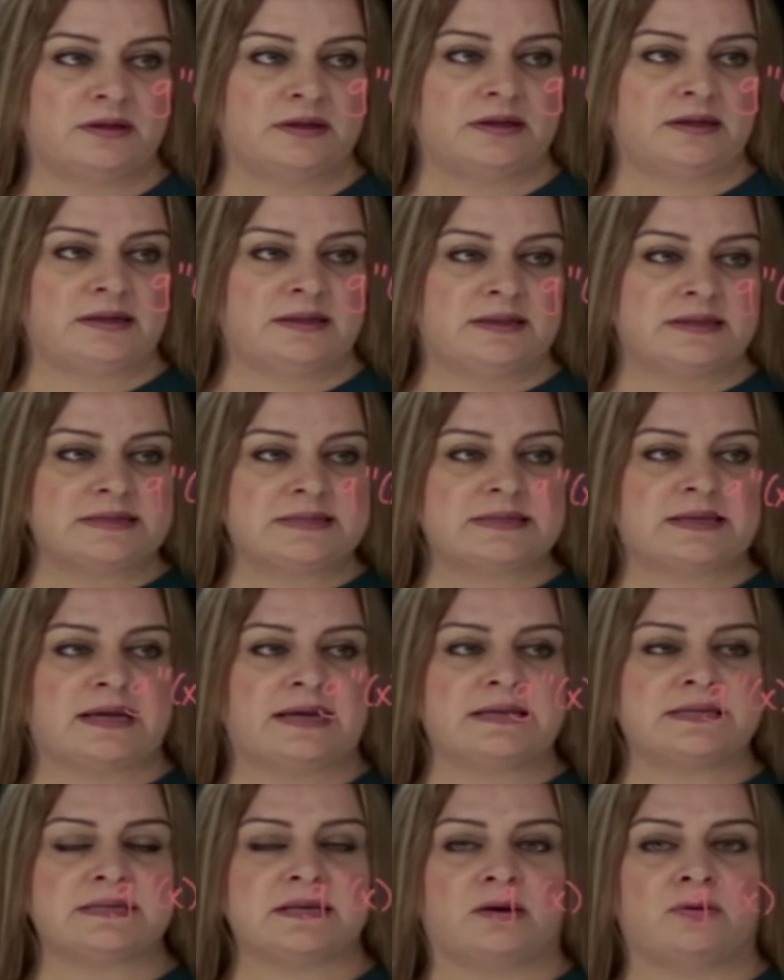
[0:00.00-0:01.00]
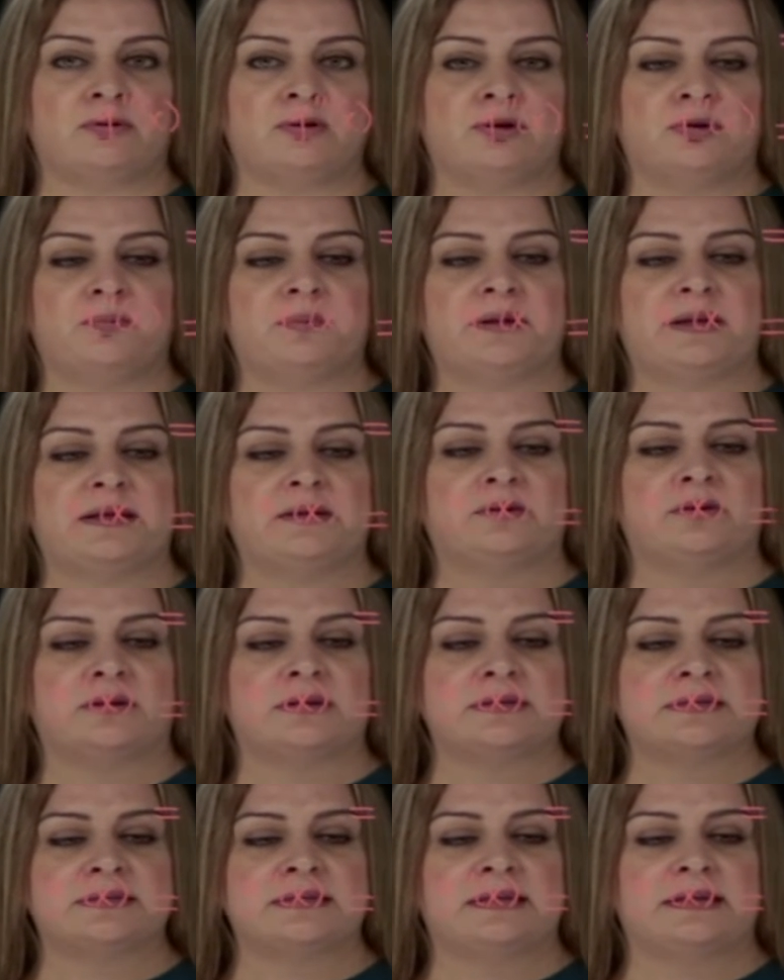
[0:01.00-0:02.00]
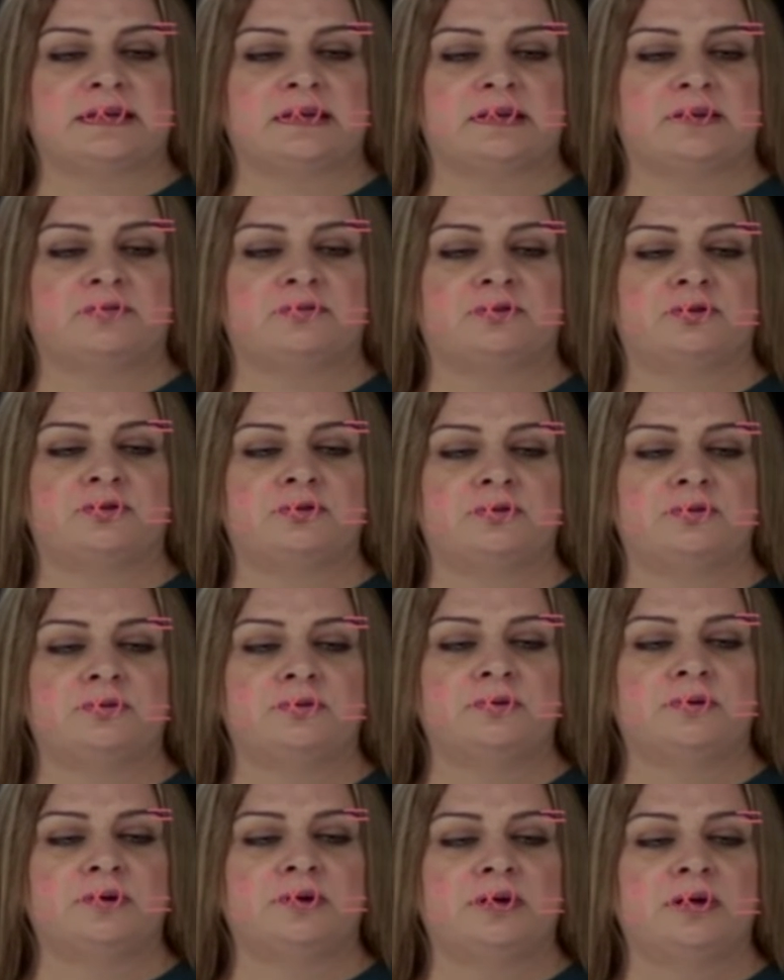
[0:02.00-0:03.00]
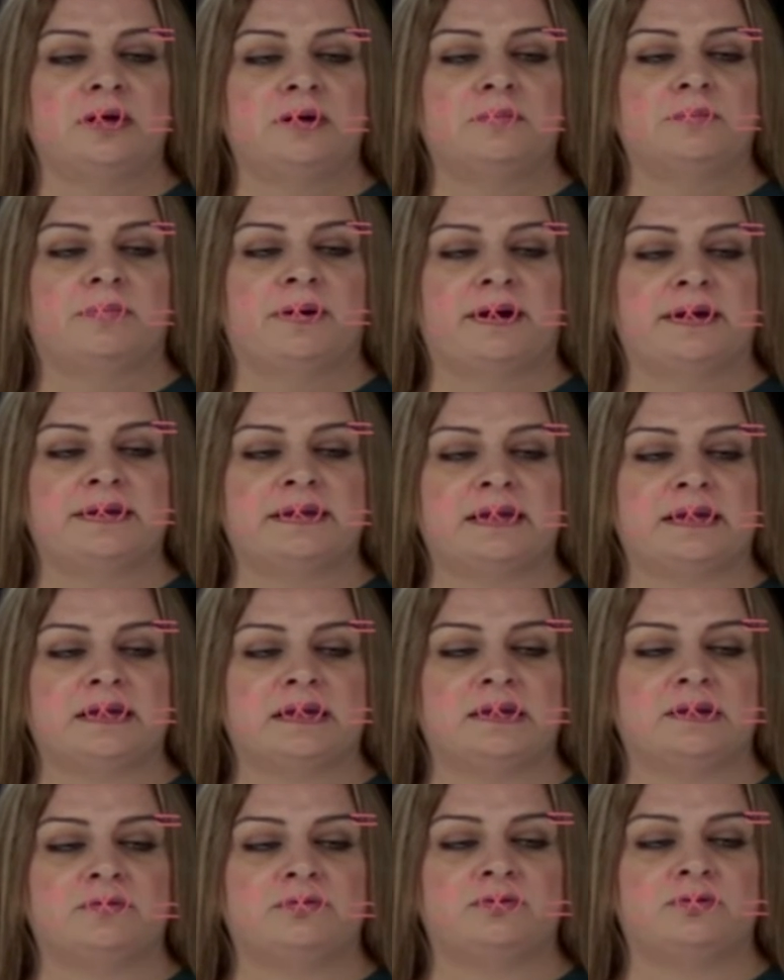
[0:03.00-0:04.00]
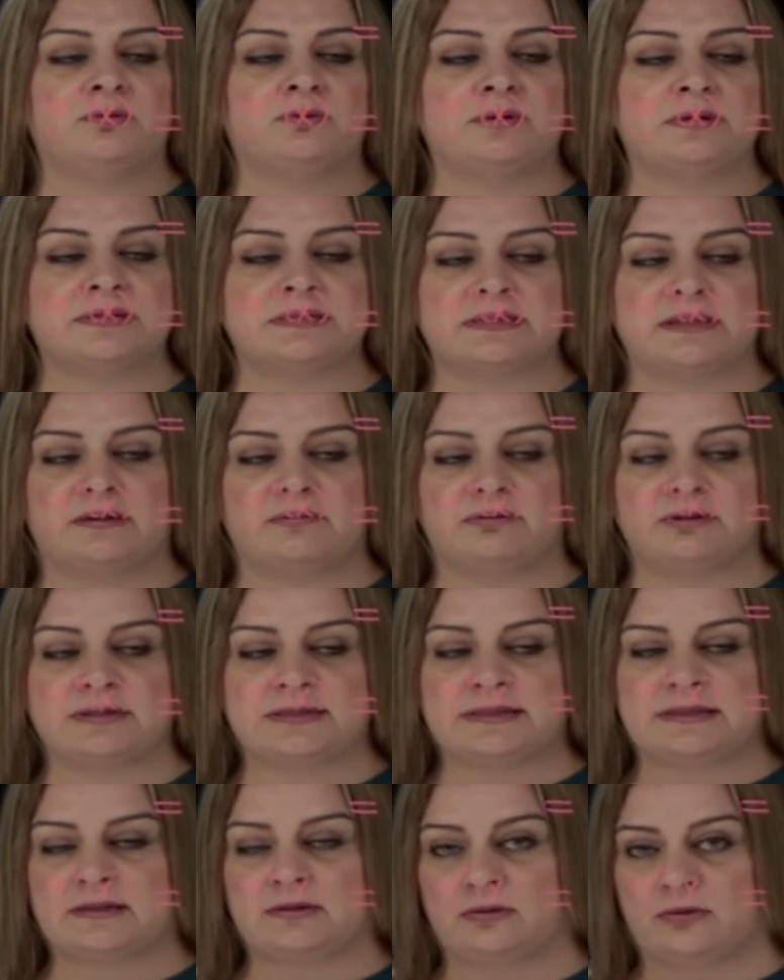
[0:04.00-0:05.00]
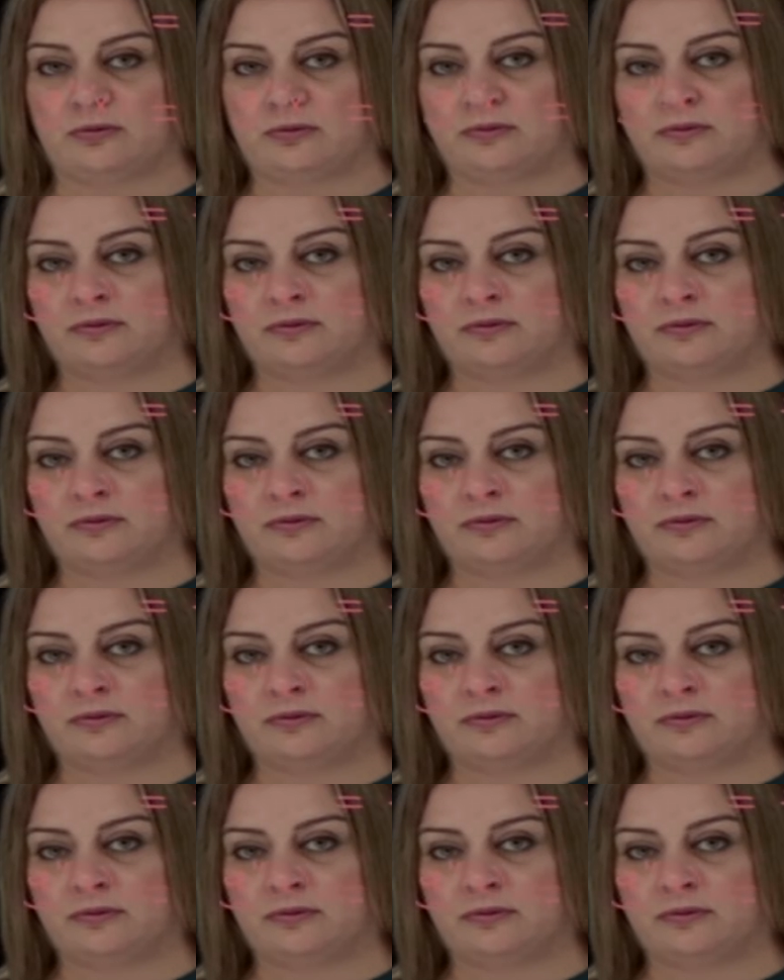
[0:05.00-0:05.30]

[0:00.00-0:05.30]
In this case, our numerator is negative 2, but negative 2 is never 0.